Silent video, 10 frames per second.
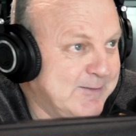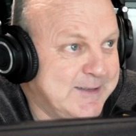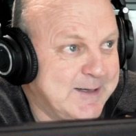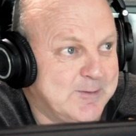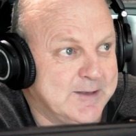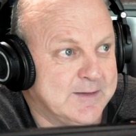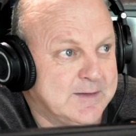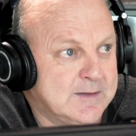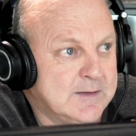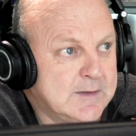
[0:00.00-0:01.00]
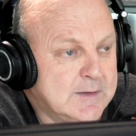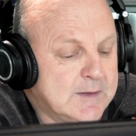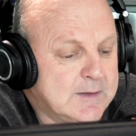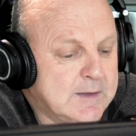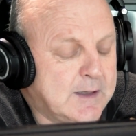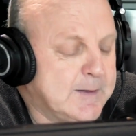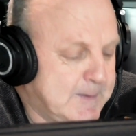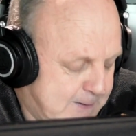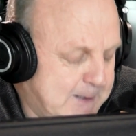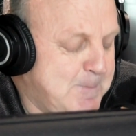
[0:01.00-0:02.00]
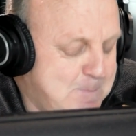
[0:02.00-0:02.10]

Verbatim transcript: we done one? No. Yeah.